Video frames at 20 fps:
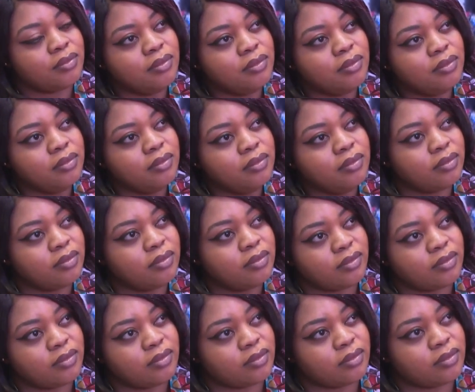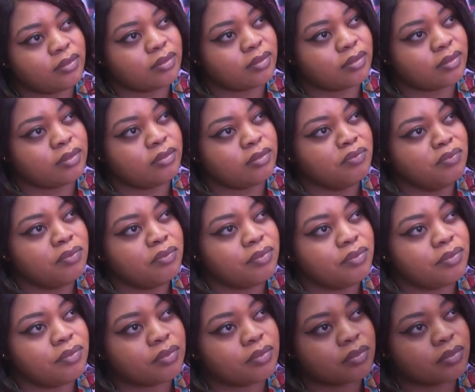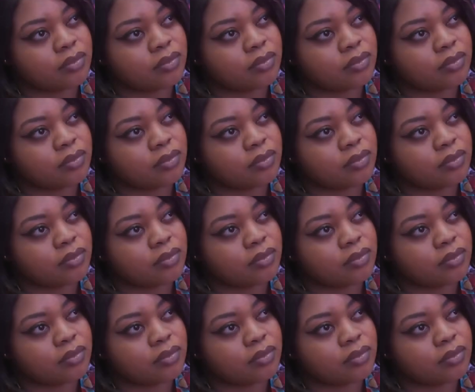[no speech]